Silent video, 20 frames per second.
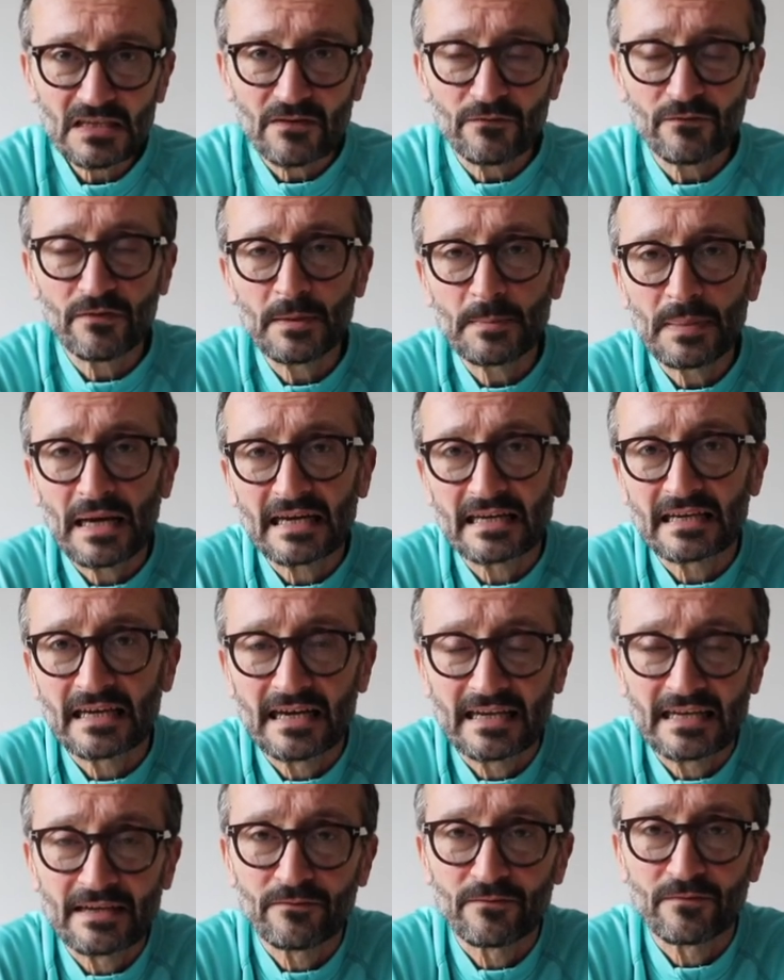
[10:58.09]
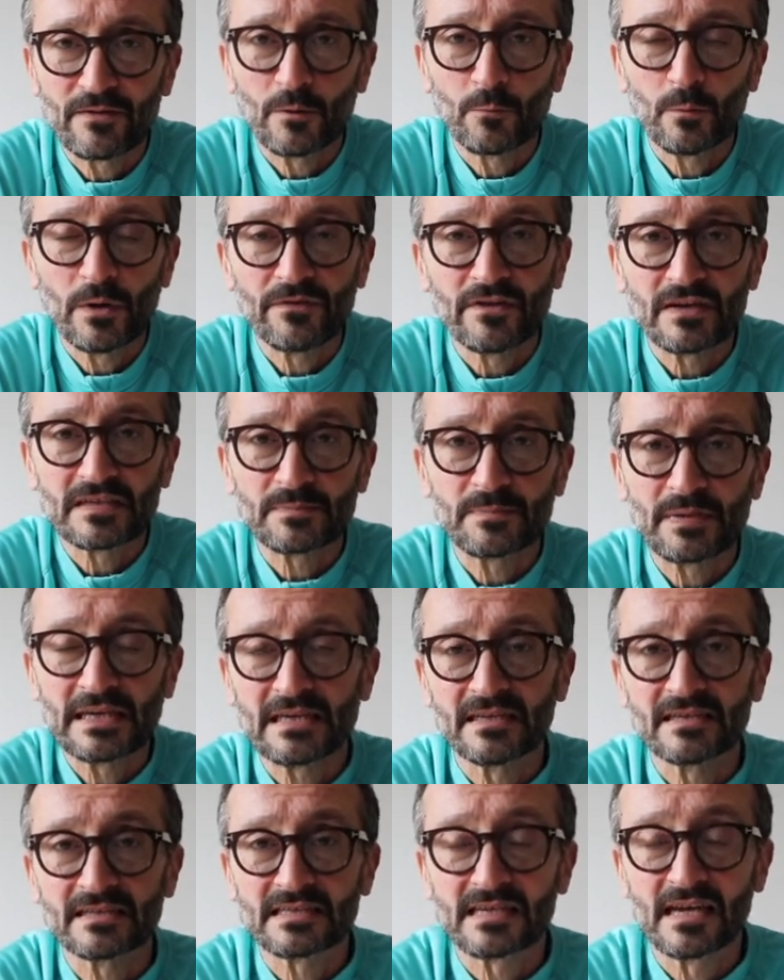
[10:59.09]
feedback and info with us,
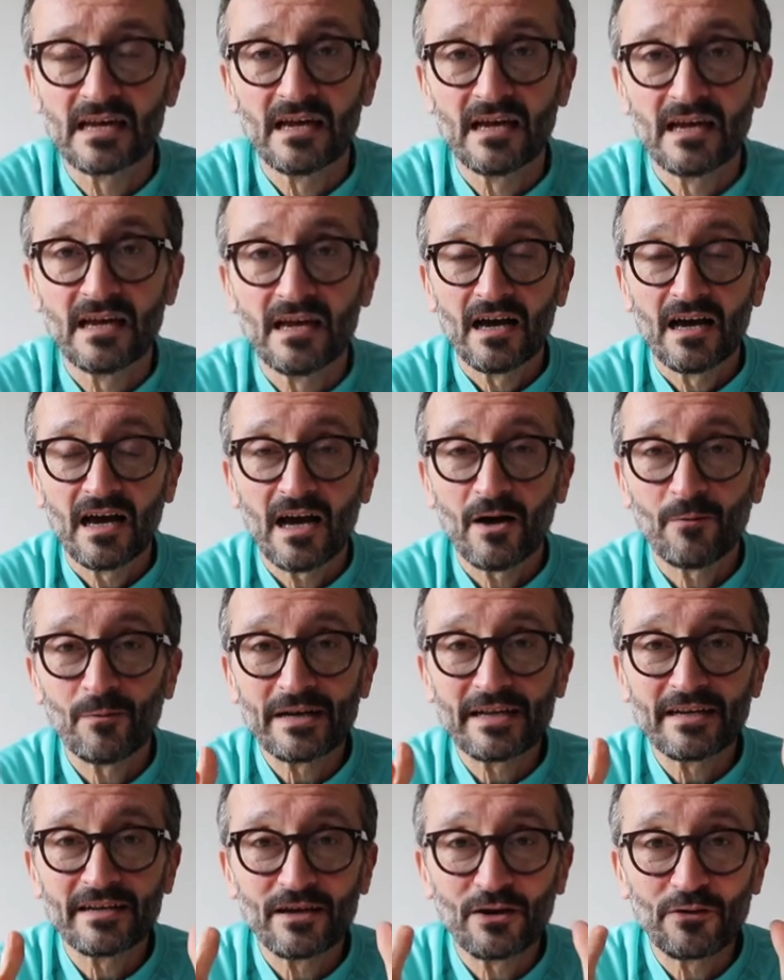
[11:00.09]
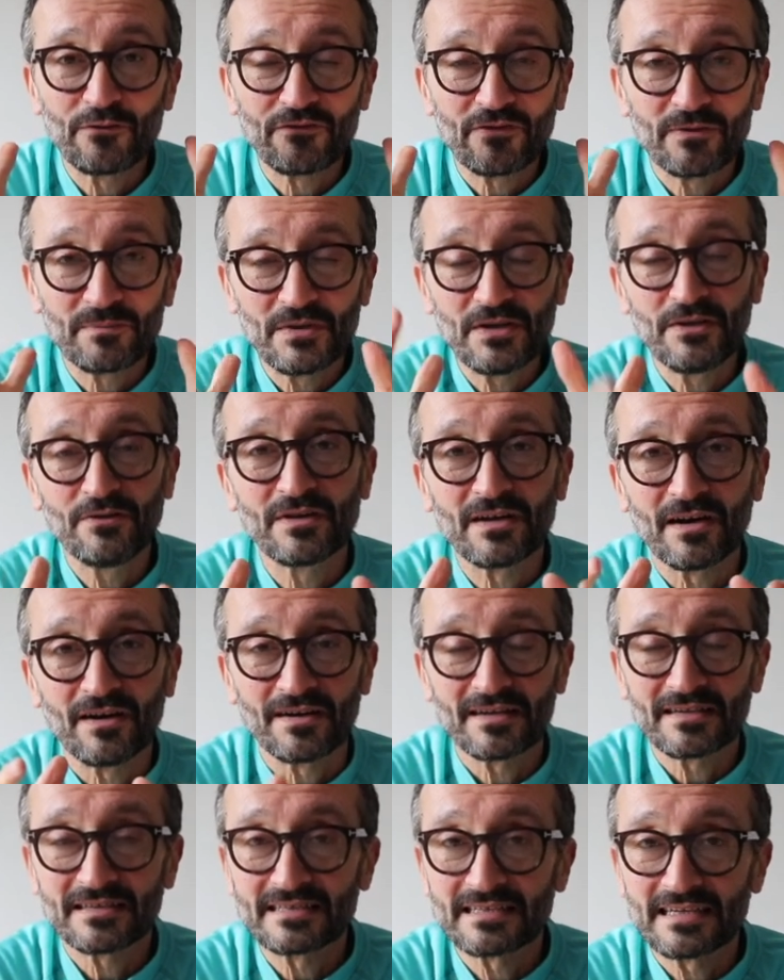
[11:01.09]
because I want to know from you
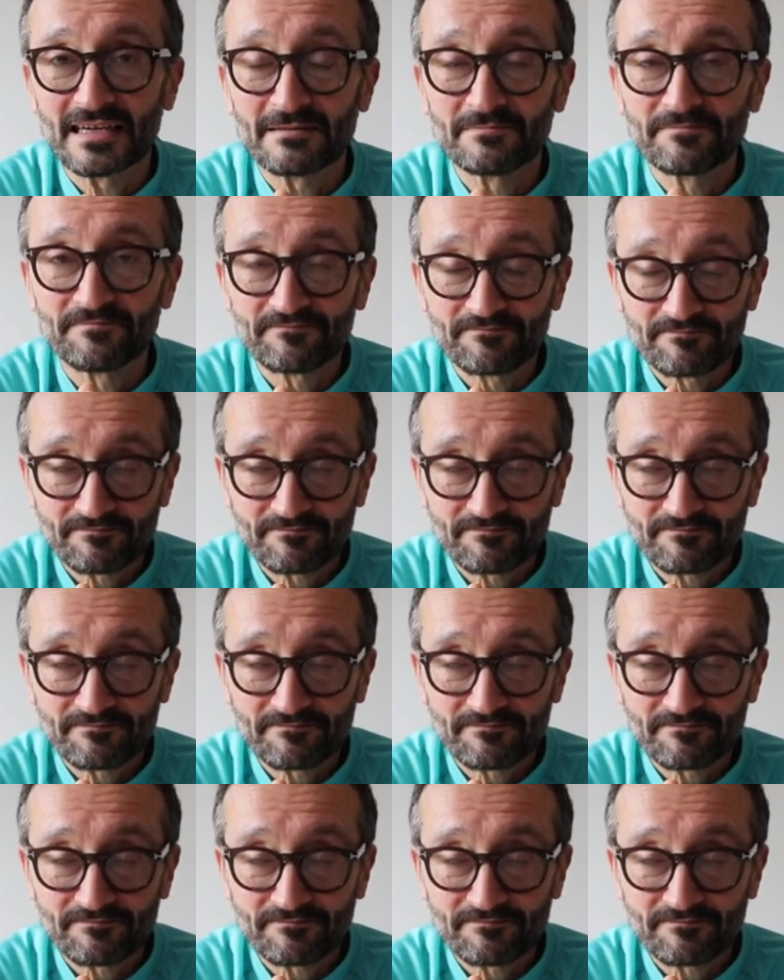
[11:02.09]
guys, yeah?